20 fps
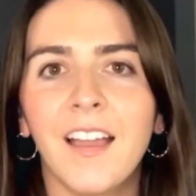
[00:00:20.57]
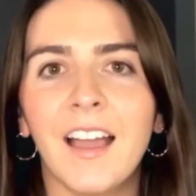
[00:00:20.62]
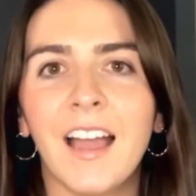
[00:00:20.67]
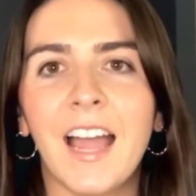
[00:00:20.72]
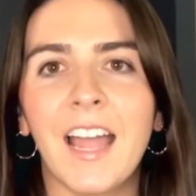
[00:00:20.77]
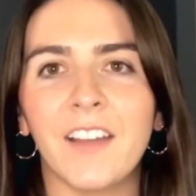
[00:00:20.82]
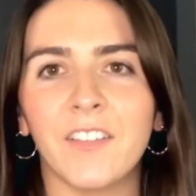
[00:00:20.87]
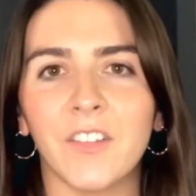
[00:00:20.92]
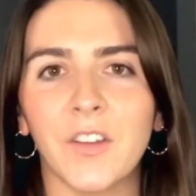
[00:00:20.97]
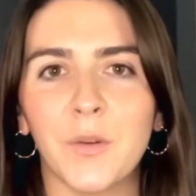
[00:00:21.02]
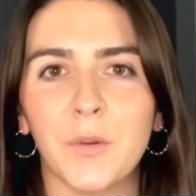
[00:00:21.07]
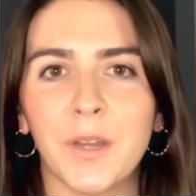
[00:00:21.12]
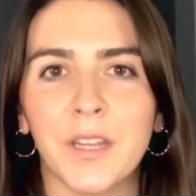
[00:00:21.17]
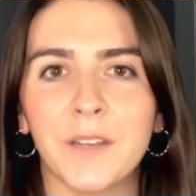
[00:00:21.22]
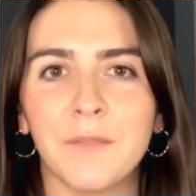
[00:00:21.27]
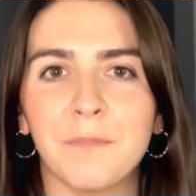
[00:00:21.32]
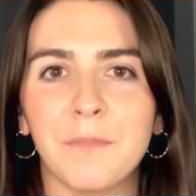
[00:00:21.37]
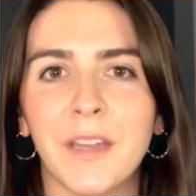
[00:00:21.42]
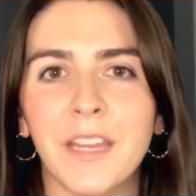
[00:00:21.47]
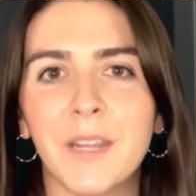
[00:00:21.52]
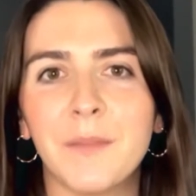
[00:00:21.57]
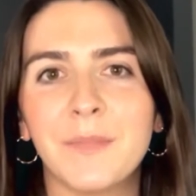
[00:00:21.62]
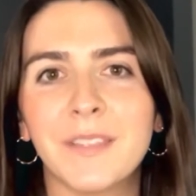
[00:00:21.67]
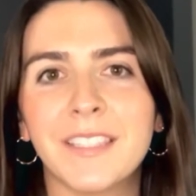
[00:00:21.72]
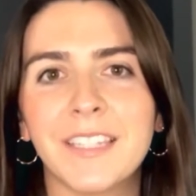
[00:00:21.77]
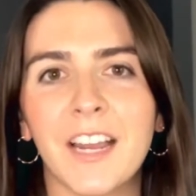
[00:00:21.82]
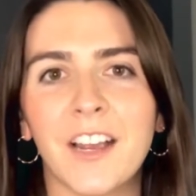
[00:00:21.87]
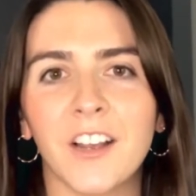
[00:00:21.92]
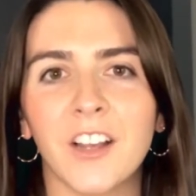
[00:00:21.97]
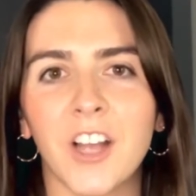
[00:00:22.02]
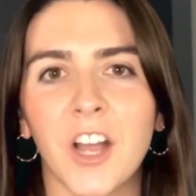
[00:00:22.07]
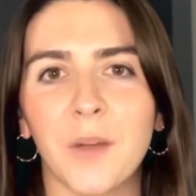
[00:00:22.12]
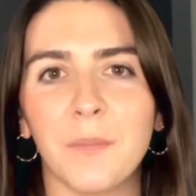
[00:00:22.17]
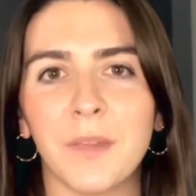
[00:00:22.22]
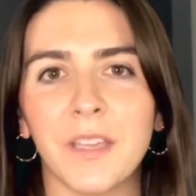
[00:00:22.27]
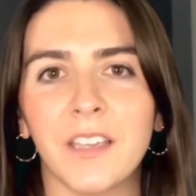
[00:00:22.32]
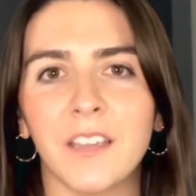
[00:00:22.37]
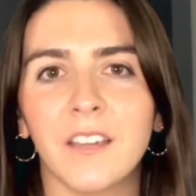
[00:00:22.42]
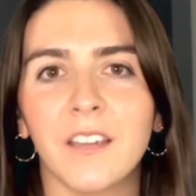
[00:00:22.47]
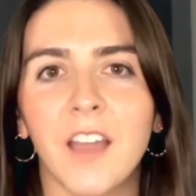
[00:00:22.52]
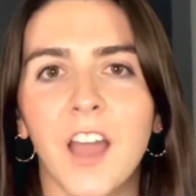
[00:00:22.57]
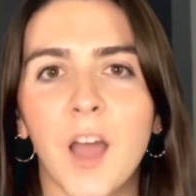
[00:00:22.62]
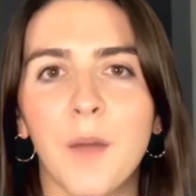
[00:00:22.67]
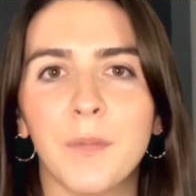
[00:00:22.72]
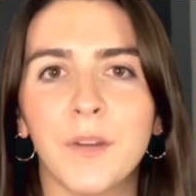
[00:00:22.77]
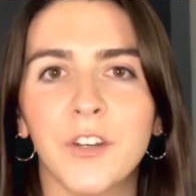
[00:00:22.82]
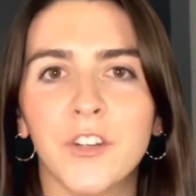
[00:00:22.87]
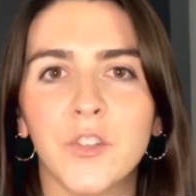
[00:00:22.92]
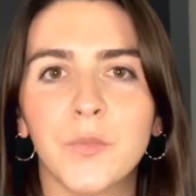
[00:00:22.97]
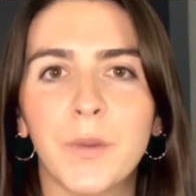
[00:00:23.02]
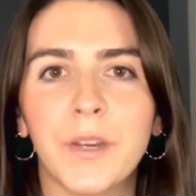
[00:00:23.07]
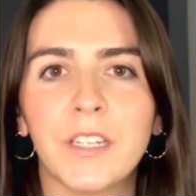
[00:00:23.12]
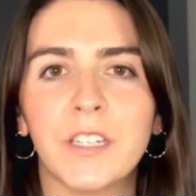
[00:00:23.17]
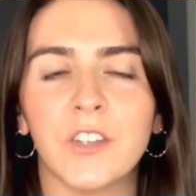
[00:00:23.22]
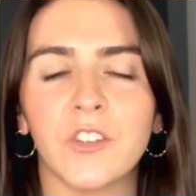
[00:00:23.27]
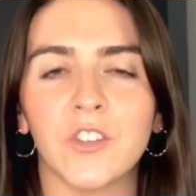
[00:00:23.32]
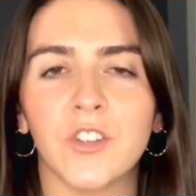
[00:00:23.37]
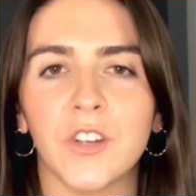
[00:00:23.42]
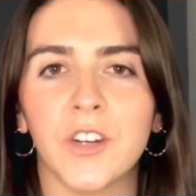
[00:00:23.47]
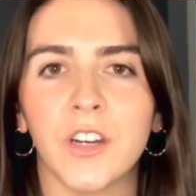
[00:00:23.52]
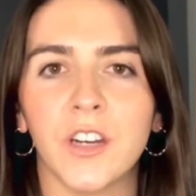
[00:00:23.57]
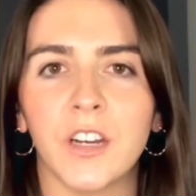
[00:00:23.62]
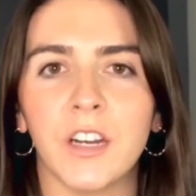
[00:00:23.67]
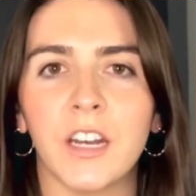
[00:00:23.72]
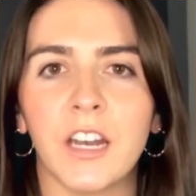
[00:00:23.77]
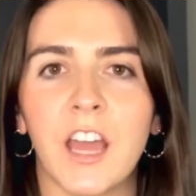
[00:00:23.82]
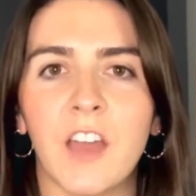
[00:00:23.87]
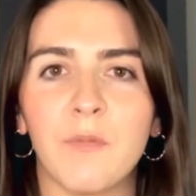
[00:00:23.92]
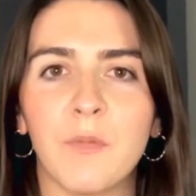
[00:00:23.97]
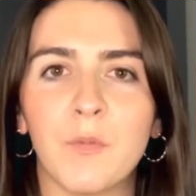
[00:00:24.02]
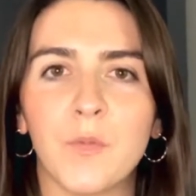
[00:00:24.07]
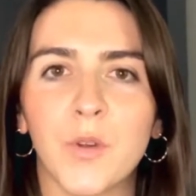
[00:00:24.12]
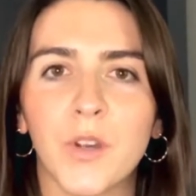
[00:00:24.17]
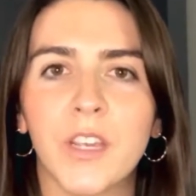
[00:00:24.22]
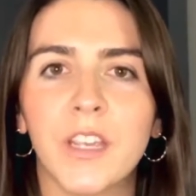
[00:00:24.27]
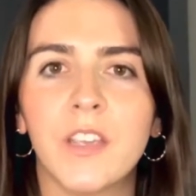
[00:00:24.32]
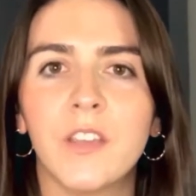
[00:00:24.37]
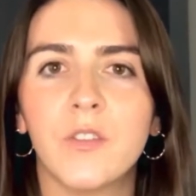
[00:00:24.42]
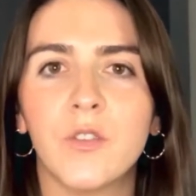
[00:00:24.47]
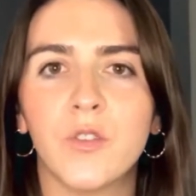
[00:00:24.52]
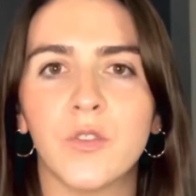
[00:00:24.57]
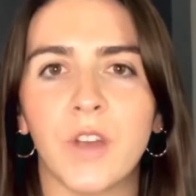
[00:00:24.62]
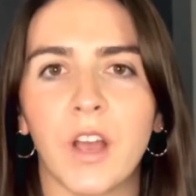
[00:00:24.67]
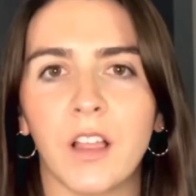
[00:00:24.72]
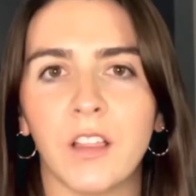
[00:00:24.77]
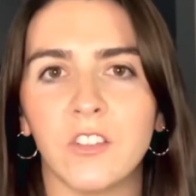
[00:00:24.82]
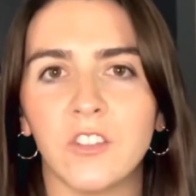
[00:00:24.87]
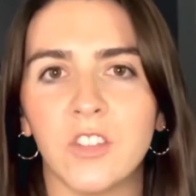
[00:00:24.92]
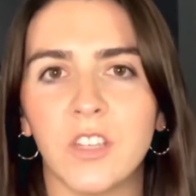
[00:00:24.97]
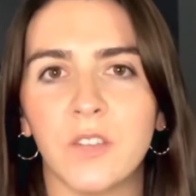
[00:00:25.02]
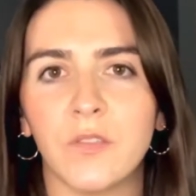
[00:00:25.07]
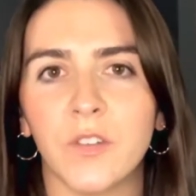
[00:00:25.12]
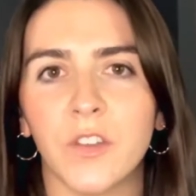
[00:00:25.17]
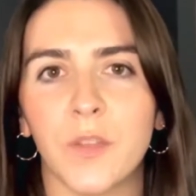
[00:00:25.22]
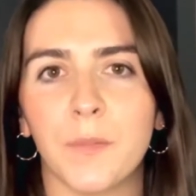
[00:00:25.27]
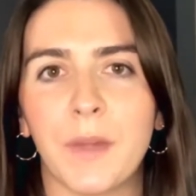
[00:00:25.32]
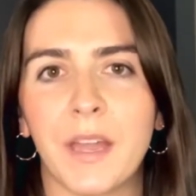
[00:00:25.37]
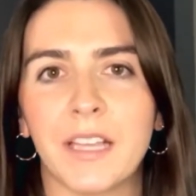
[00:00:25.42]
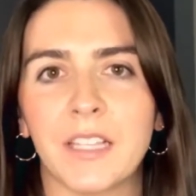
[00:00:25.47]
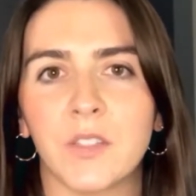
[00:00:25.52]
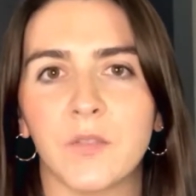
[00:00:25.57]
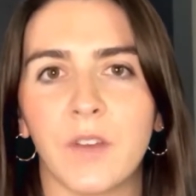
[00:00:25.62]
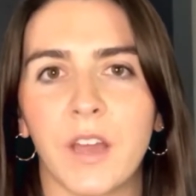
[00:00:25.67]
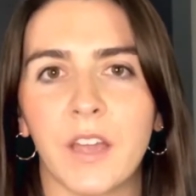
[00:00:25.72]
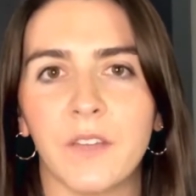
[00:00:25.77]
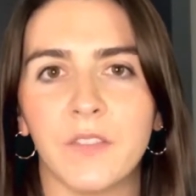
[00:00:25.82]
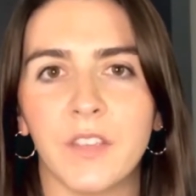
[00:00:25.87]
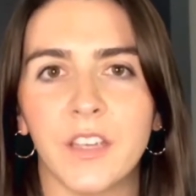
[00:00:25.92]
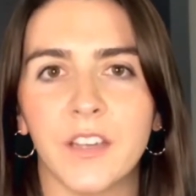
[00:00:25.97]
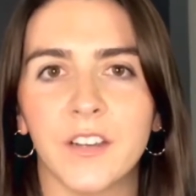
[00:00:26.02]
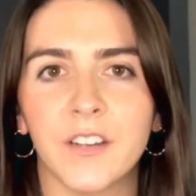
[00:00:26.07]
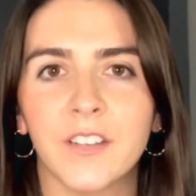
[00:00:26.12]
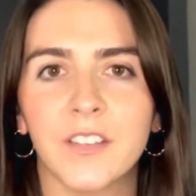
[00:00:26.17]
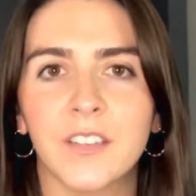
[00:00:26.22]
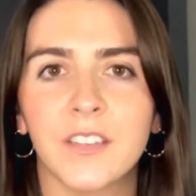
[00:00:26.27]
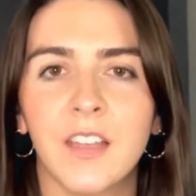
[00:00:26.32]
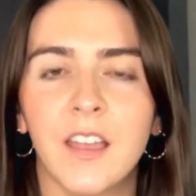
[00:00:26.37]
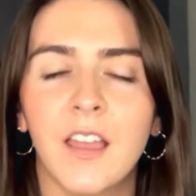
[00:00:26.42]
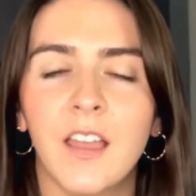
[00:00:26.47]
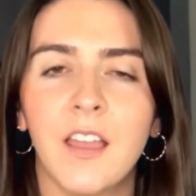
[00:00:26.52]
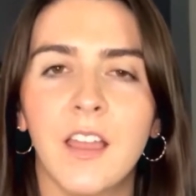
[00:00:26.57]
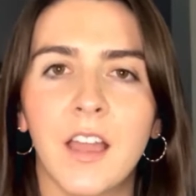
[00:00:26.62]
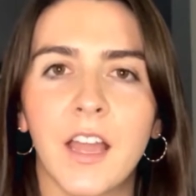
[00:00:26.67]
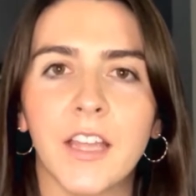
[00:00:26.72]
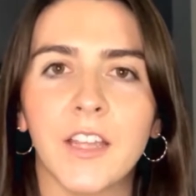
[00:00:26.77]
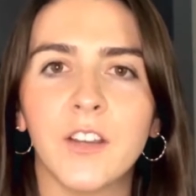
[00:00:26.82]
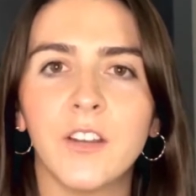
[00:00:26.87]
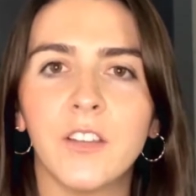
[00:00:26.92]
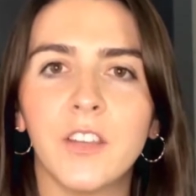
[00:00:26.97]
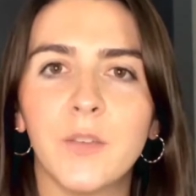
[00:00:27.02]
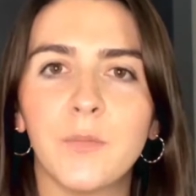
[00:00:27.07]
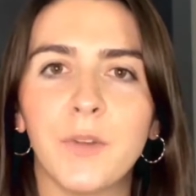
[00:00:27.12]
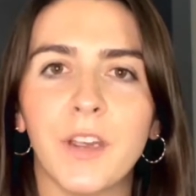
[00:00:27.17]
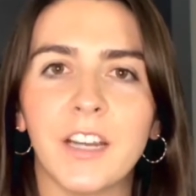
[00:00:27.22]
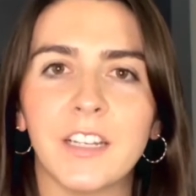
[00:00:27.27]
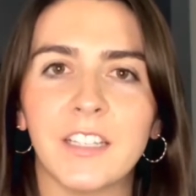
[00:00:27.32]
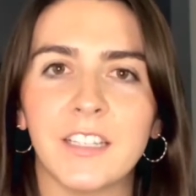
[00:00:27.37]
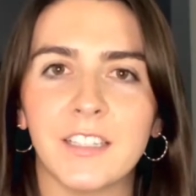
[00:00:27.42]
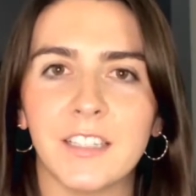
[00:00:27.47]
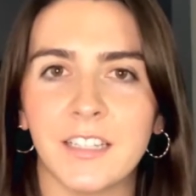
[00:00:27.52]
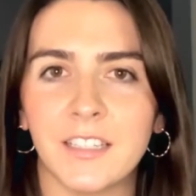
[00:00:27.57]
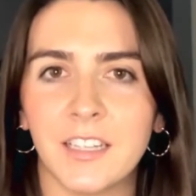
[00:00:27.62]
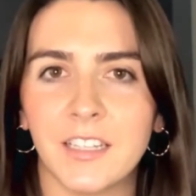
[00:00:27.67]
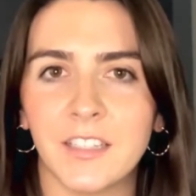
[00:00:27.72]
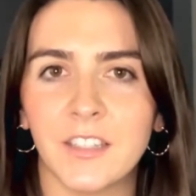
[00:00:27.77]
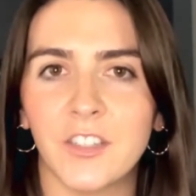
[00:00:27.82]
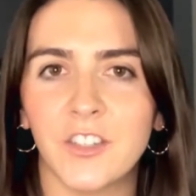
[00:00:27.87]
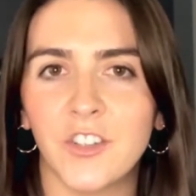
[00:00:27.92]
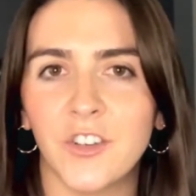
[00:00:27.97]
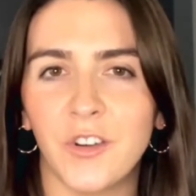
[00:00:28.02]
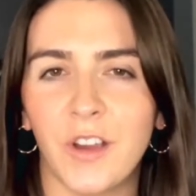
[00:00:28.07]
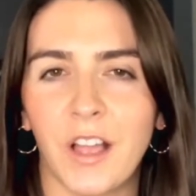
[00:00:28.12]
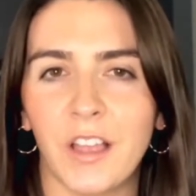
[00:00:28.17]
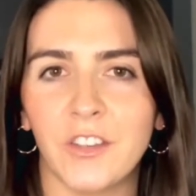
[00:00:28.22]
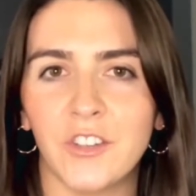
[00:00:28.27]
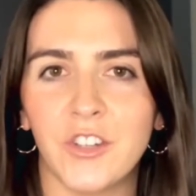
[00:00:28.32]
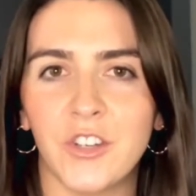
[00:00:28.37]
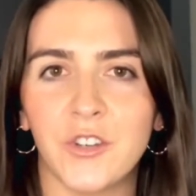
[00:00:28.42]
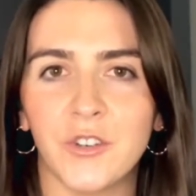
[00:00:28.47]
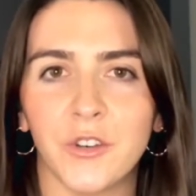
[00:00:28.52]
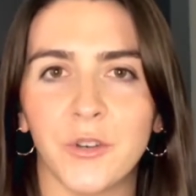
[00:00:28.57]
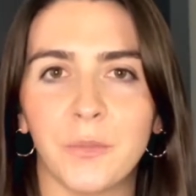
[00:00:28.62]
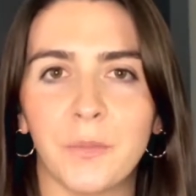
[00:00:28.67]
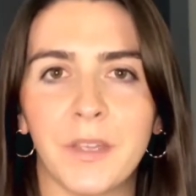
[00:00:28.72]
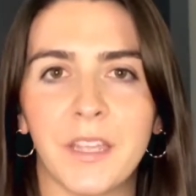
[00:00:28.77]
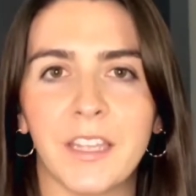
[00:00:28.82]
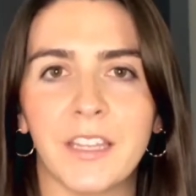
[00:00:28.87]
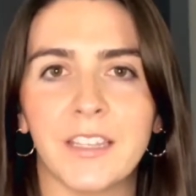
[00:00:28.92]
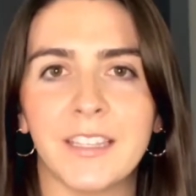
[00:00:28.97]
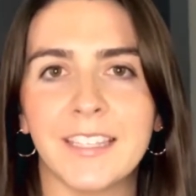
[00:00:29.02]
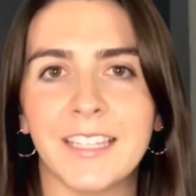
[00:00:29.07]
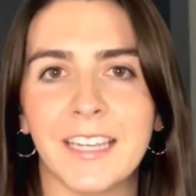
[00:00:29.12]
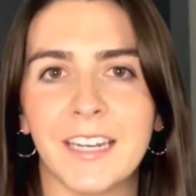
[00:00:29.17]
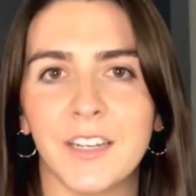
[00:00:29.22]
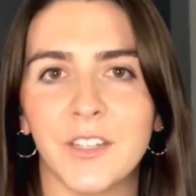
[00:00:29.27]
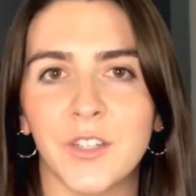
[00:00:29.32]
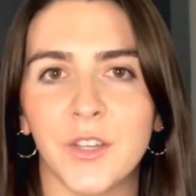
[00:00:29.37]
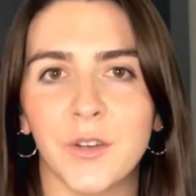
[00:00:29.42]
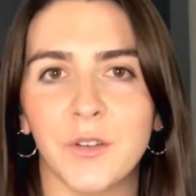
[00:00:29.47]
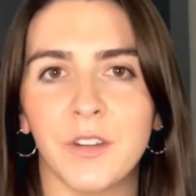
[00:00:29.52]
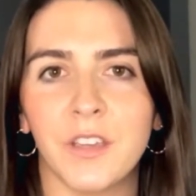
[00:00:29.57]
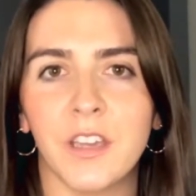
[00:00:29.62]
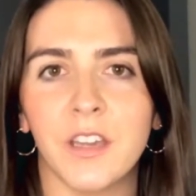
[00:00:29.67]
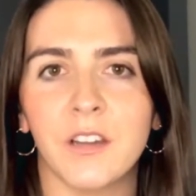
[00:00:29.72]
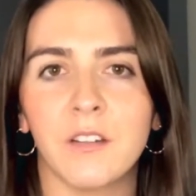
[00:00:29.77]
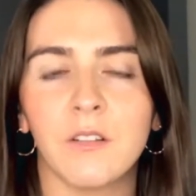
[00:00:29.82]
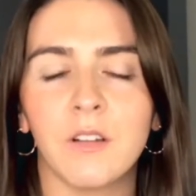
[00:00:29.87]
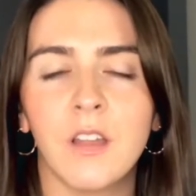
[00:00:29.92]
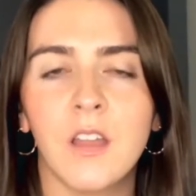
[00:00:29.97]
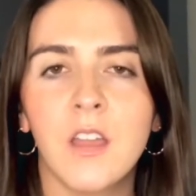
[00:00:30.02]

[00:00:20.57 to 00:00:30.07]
Hi everyone, my name is Tara Cumming. I'm a nurse practitioner and have been working in urology for the past 5 years. I currently practice at Texas Urology Group in San Antonio.